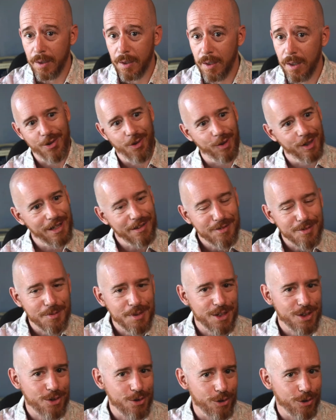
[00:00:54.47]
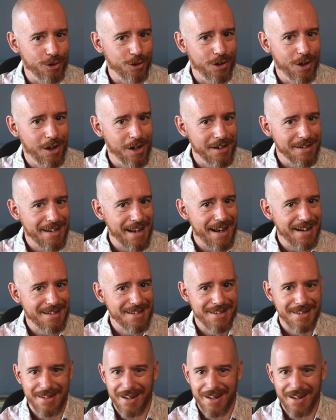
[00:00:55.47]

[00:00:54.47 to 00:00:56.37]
So I'll give some historical context,